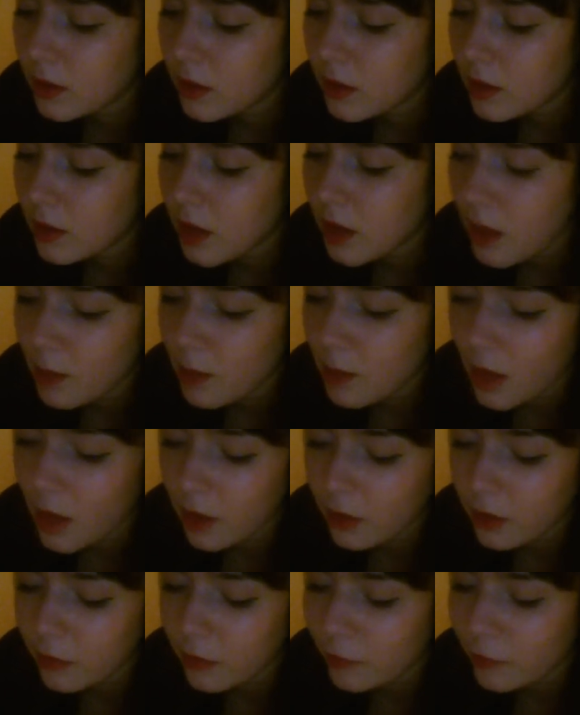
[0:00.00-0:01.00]
Her
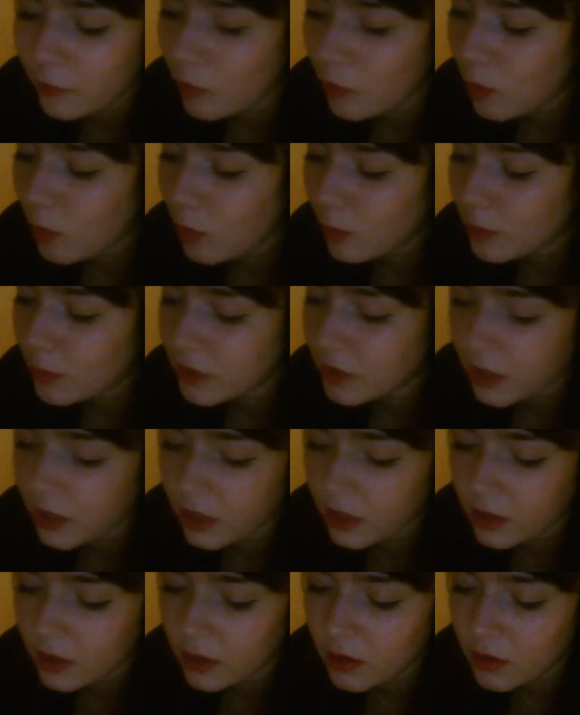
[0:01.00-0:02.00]
mouth formed
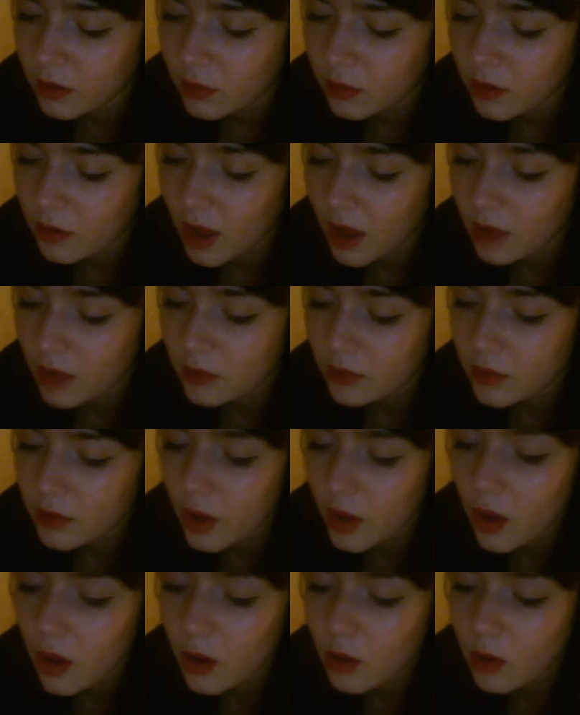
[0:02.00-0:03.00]
a round
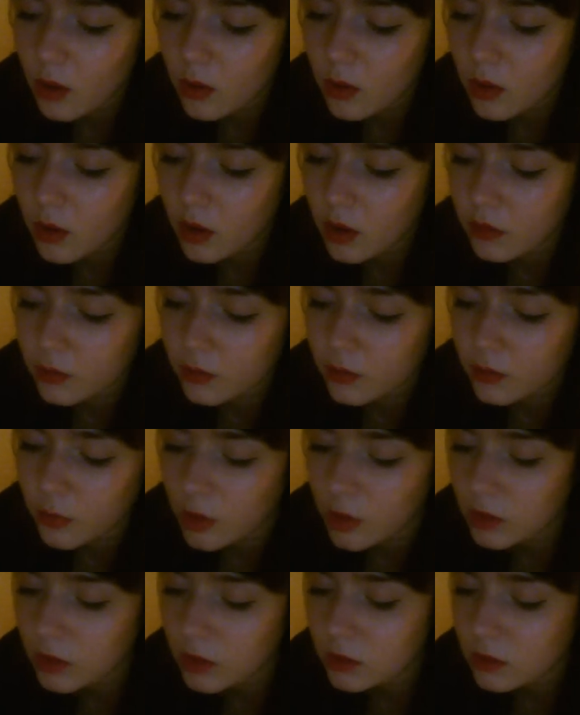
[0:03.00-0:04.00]
O of
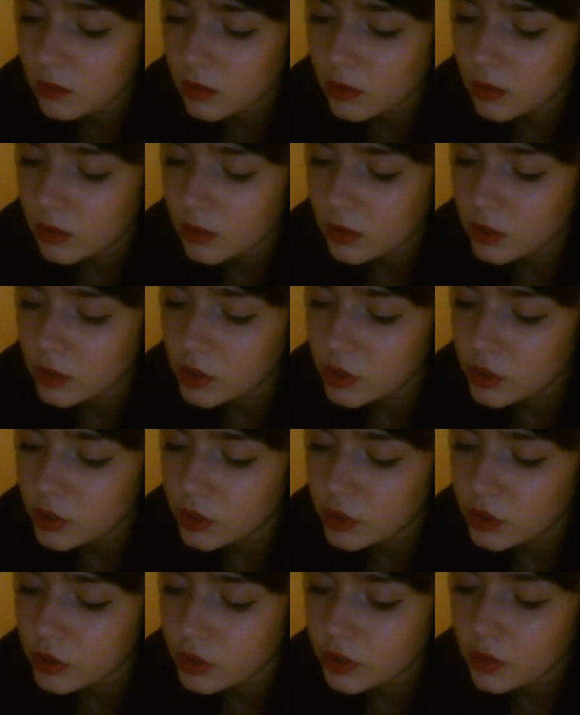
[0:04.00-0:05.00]
woe.
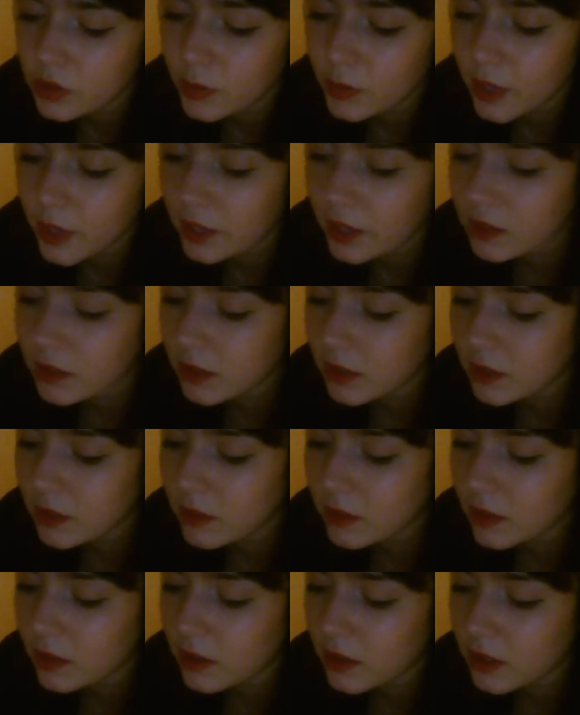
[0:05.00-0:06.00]
She swayed a
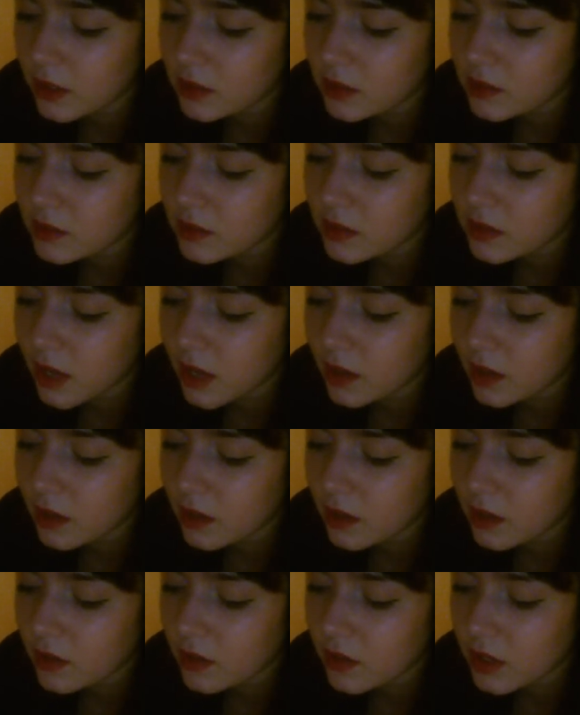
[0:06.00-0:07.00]
little and then sank
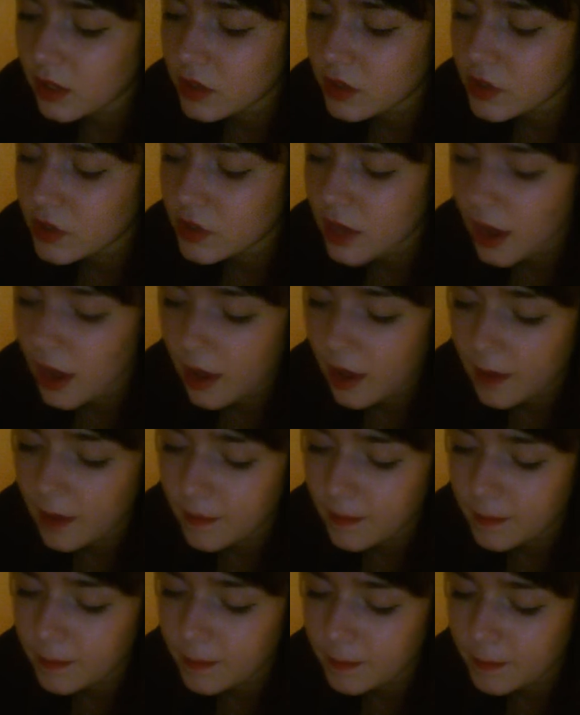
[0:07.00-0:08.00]
into her chair,
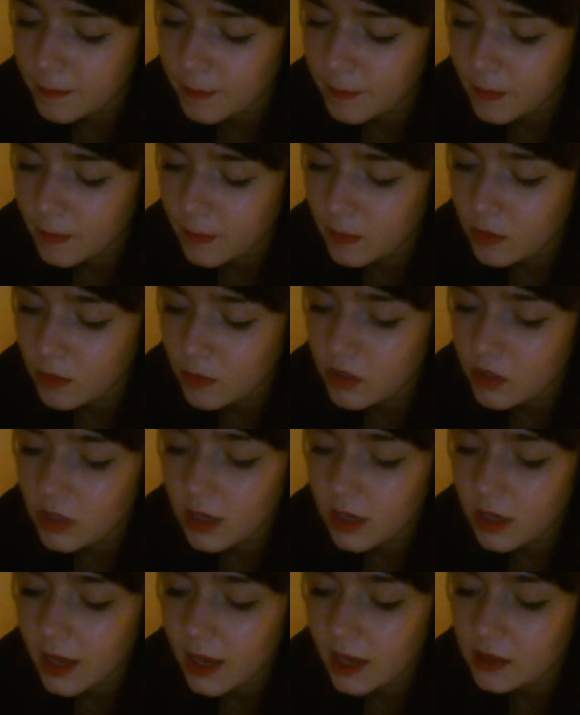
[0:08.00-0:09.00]
where she
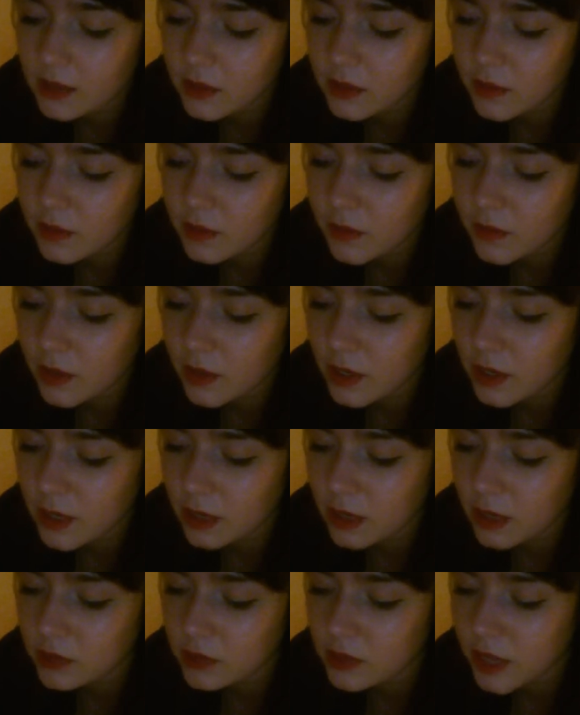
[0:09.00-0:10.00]
lay as if
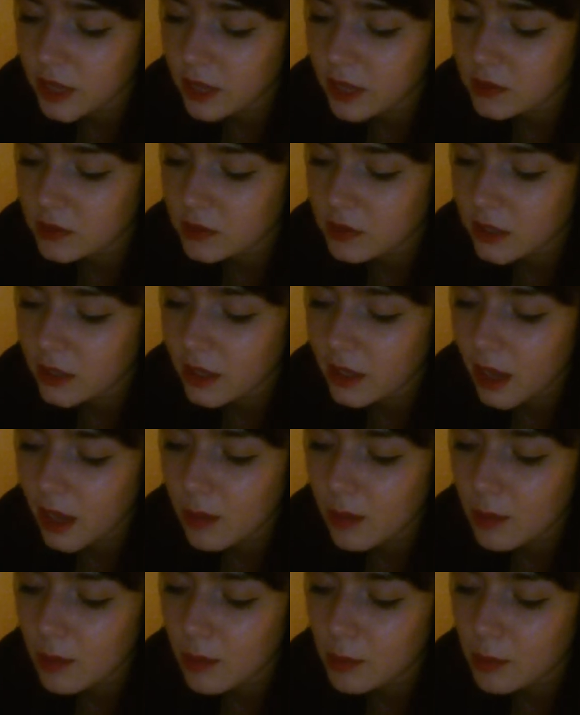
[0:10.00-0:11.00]
now scarcely
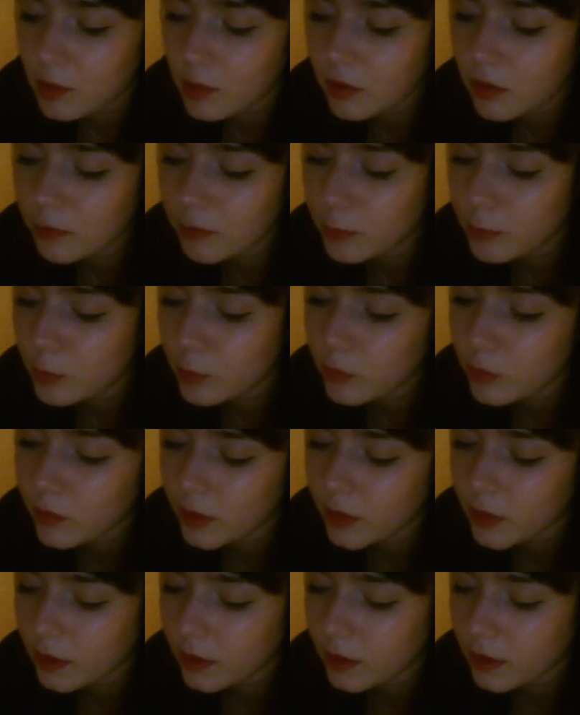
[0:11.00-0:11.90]
capable of moving.